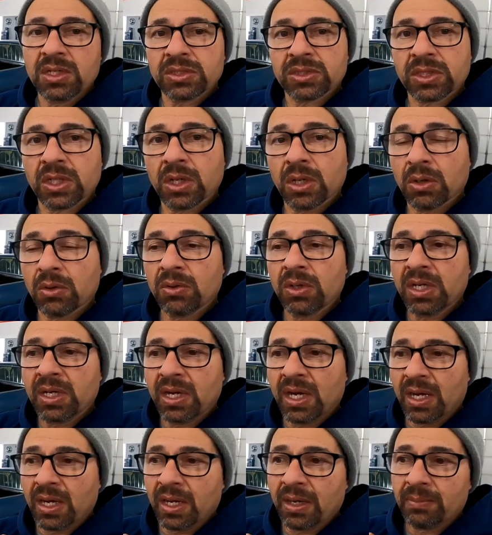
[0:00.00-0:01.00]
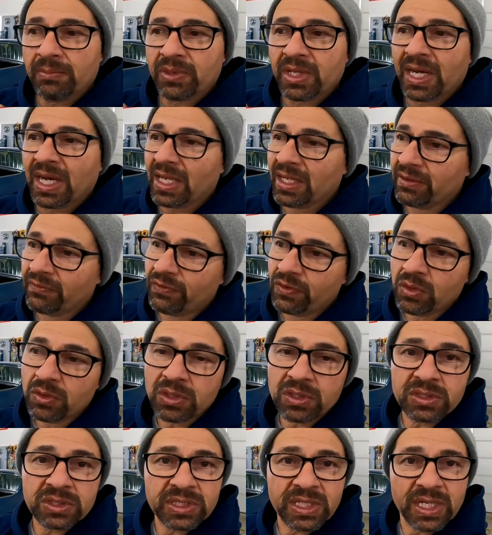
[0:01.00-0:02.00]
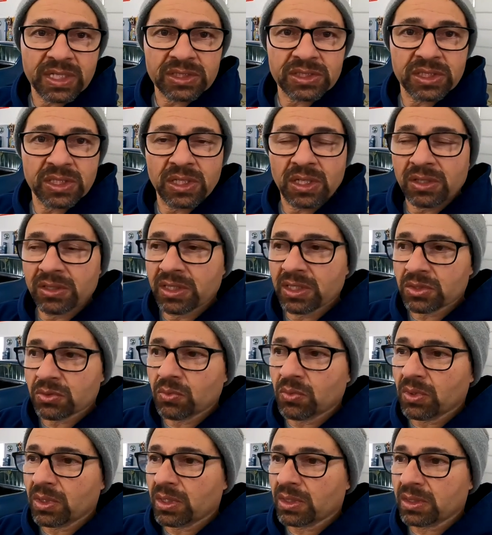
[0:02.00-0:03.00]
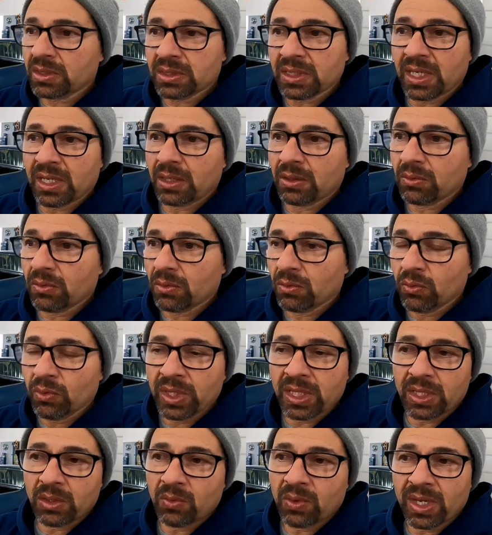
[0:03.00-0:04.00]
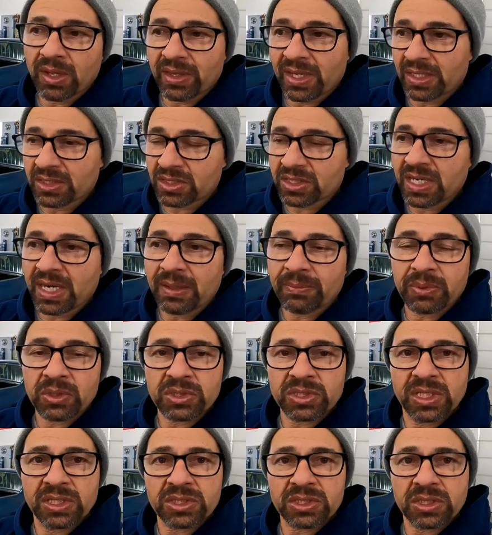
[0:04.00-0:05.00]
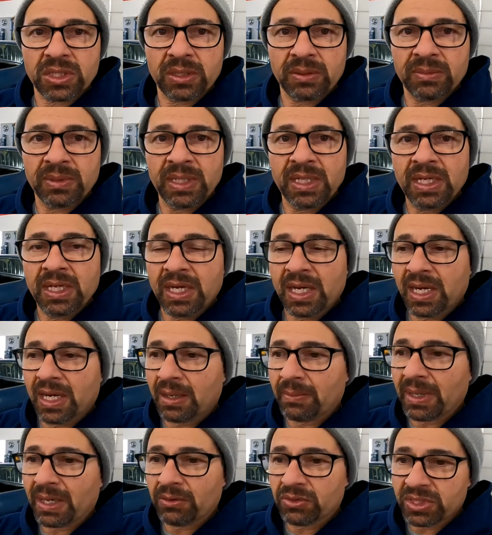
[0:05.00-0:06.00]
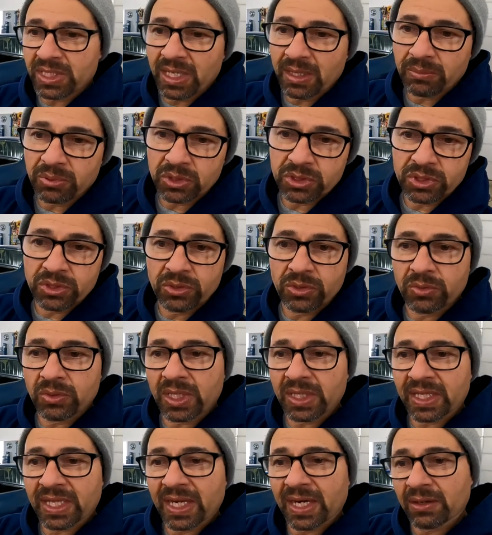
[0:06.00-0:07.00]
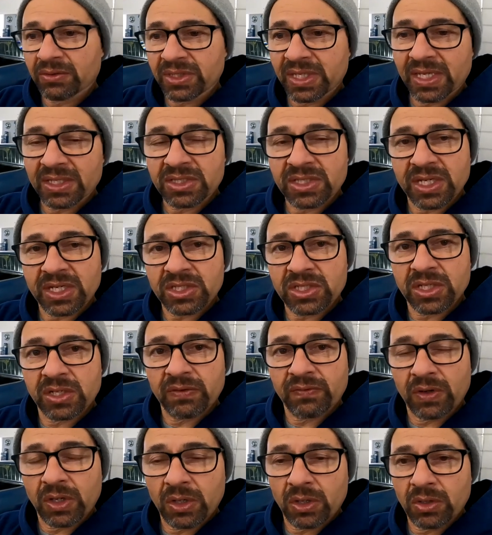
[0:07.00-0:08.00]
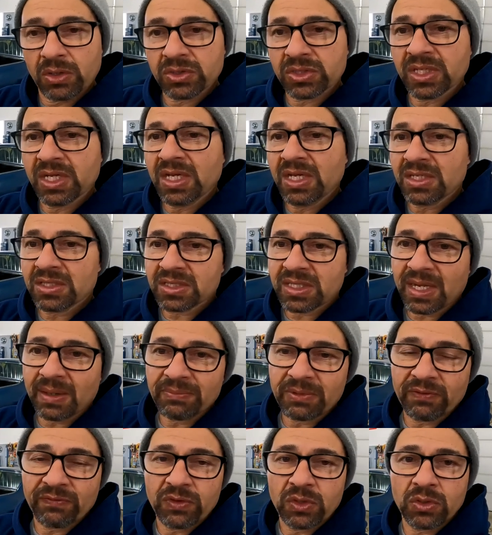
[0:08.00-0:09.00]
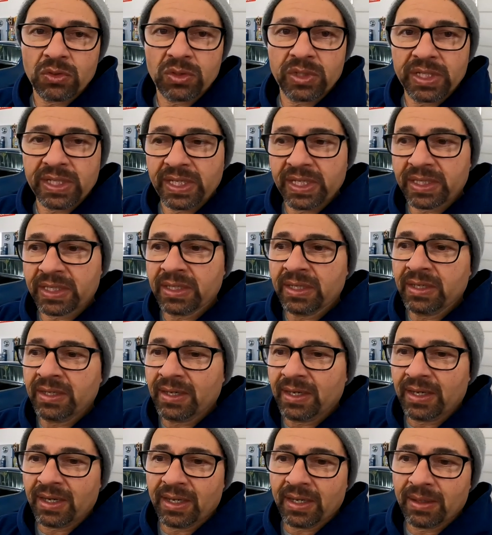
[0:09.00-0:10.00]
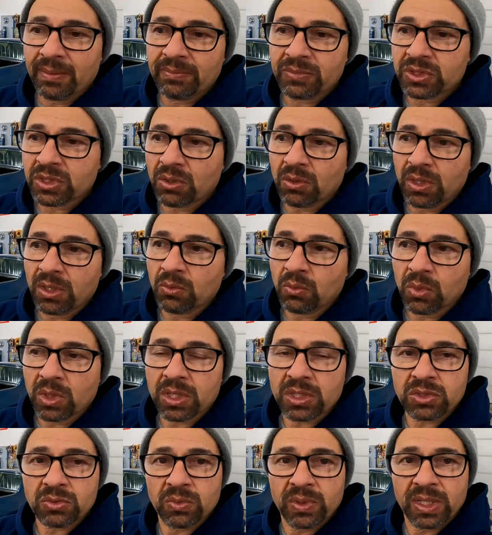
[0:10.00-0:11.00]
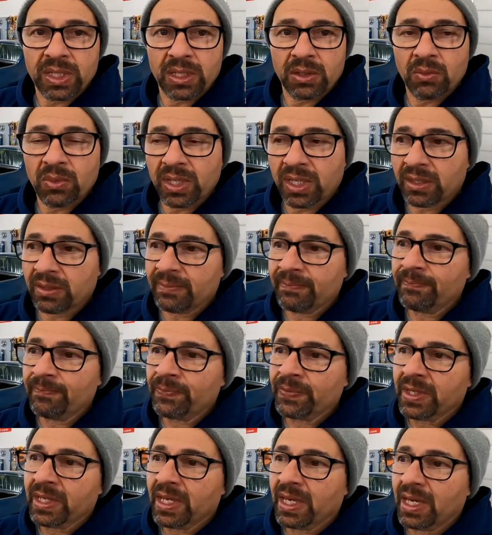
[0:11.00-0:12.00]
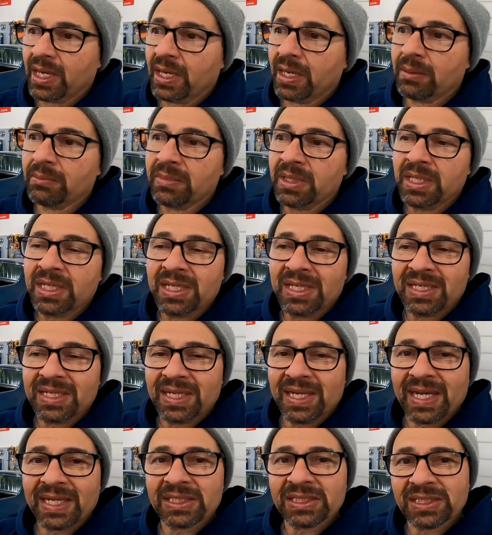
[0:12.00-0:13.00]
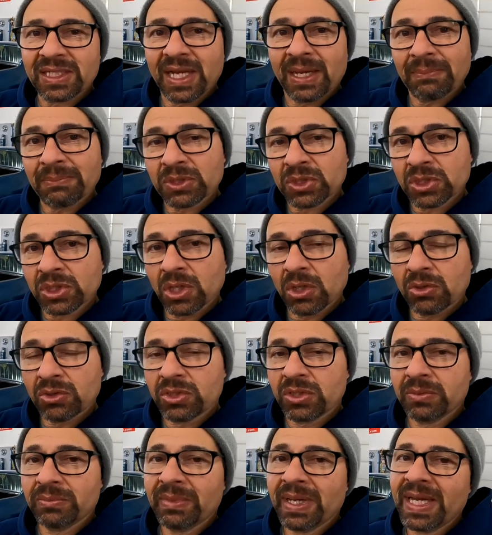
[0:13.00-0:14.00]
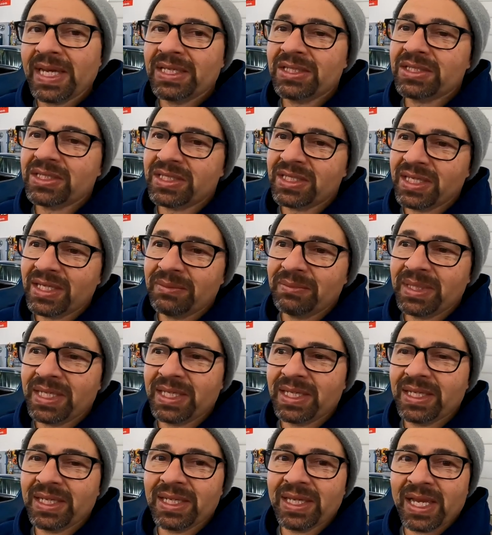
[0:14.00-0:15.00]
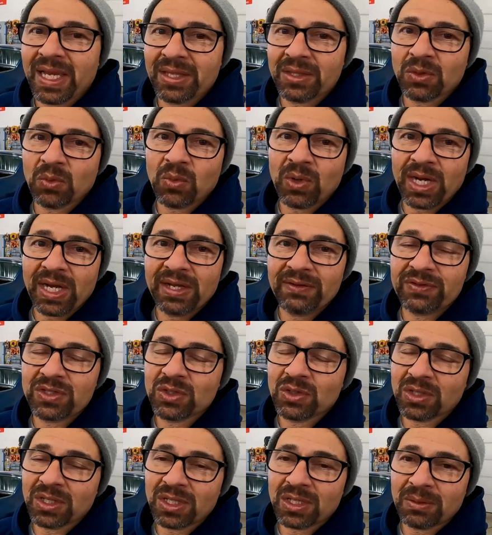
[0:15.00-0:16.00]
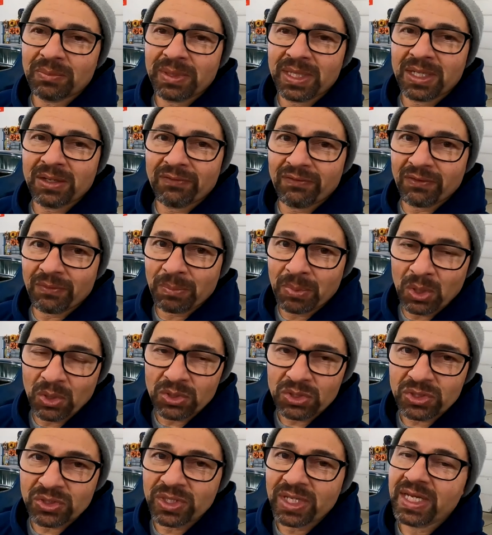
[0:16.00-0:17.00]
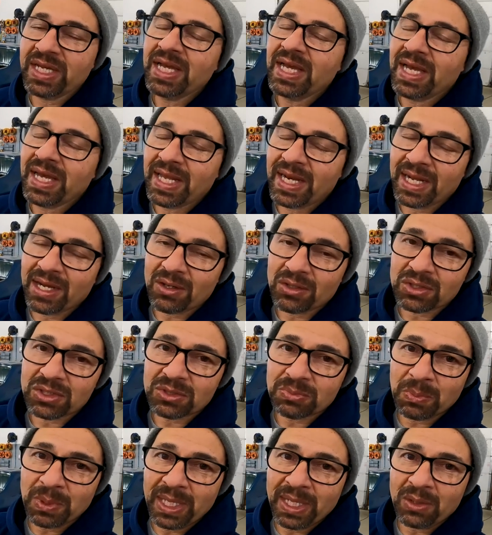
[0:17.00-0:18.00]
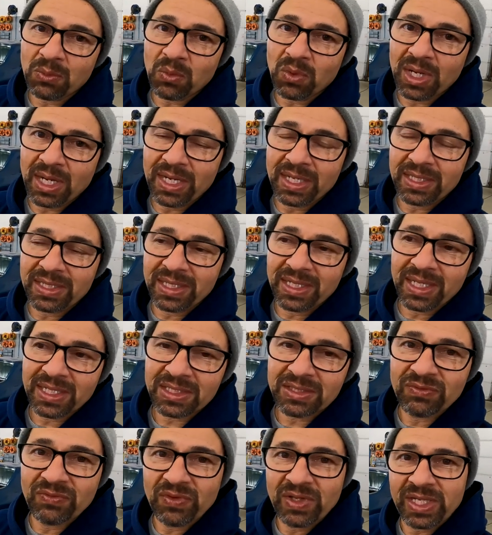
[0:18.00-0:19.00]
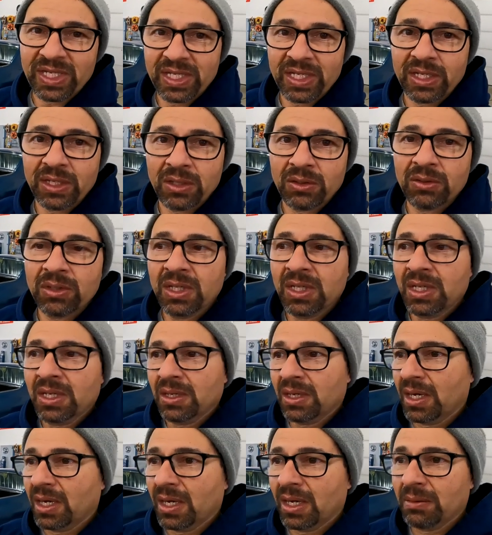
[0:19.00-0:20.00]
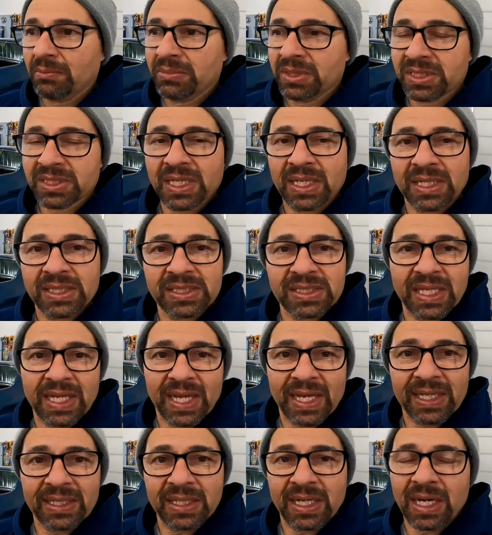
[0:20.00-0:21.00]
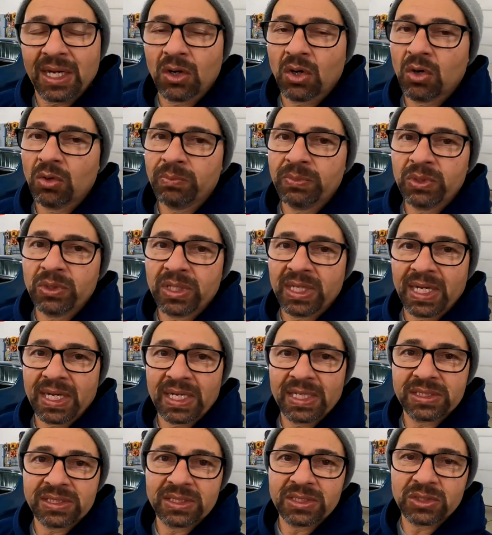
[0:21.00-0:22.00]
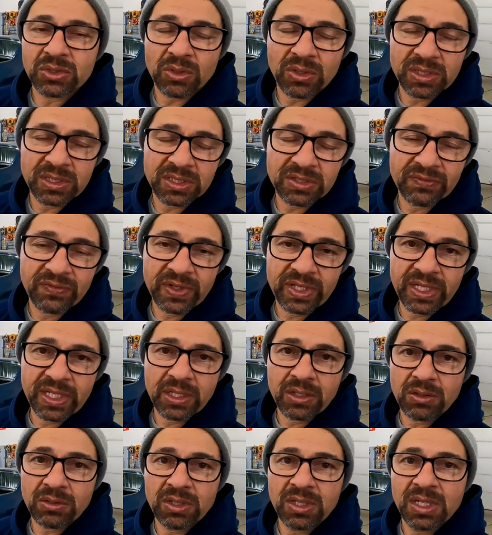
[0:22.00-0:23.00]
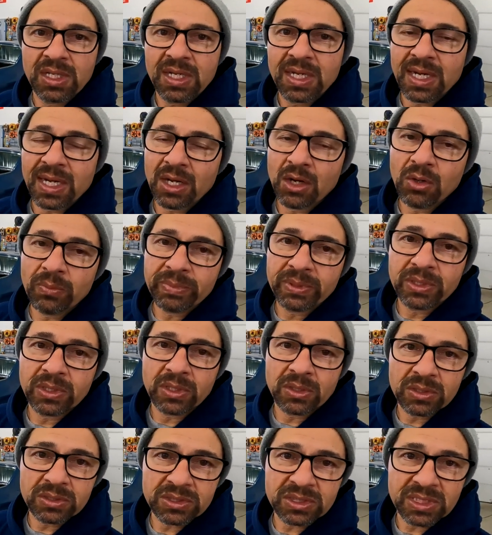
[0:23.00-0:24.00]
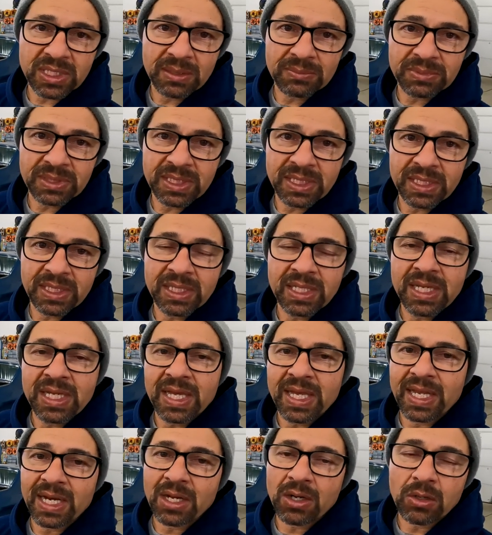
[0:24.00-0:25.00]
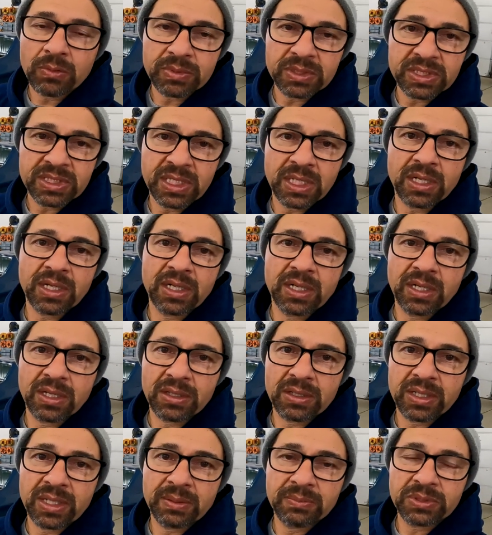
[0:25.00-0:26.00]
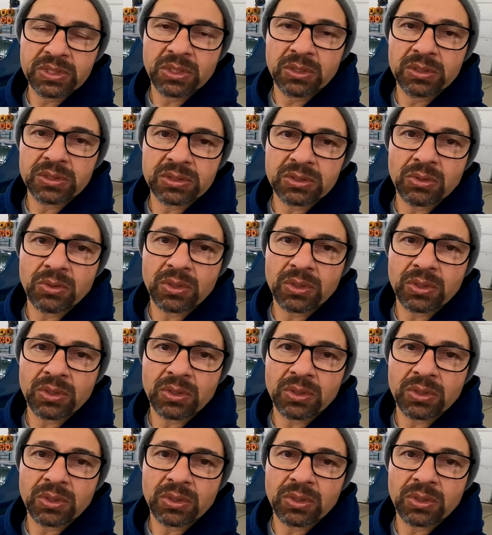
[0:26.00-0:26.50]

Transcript: So um, the Holley fuel injection on this worked uh, really well, that sniper system. Um, I was able to uh, cut out that section of hose, stop the fuel leak. Um, so it works really well. Um, next episode, you may see me and the wife do a little bit of upholstery, and I'll explain why in the next video. Um, besides that, I hope you guys enjoyed this video. I hope you learned something, and I hope to see you on another episode of